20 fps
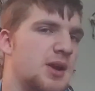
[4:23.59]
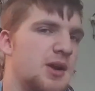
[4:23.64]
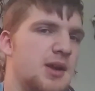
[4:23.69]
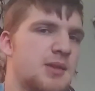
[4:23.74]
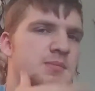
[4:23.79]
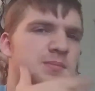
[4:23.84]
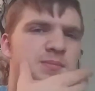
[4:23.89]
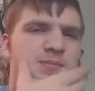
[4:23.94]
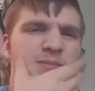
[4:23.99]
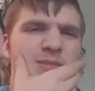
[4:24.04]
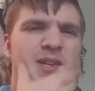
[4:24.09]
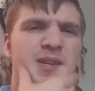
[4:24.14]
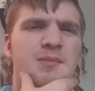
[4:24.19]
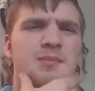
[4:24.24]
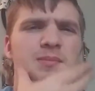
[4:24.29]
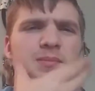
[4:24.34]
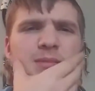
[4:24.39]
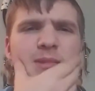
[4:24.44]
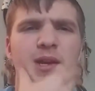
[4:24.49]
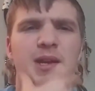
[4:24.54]
I
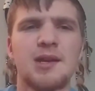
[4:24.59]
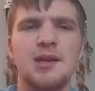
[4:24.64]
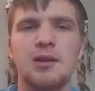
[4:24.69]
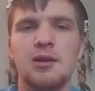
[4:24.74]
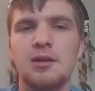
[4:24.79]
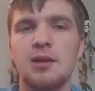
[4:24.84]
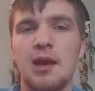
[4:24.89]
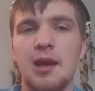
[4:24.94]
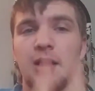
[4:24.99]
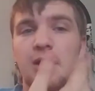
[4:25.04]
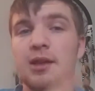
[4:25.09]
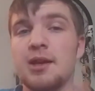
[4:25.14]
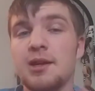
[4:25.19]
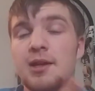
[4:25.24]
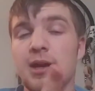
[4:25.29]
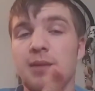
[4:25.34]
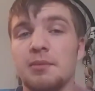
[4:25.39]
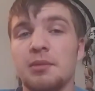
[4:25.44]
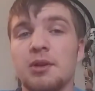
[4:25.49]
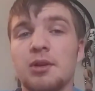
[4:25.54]
cleaned
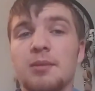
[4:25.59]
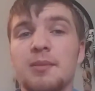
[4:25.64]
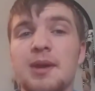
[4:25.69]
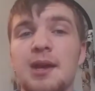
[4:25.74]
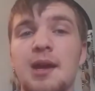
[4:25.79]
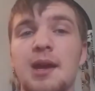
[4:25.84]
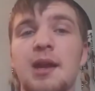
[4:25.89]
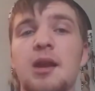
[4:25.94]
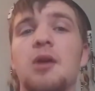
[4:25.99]
up a little bit.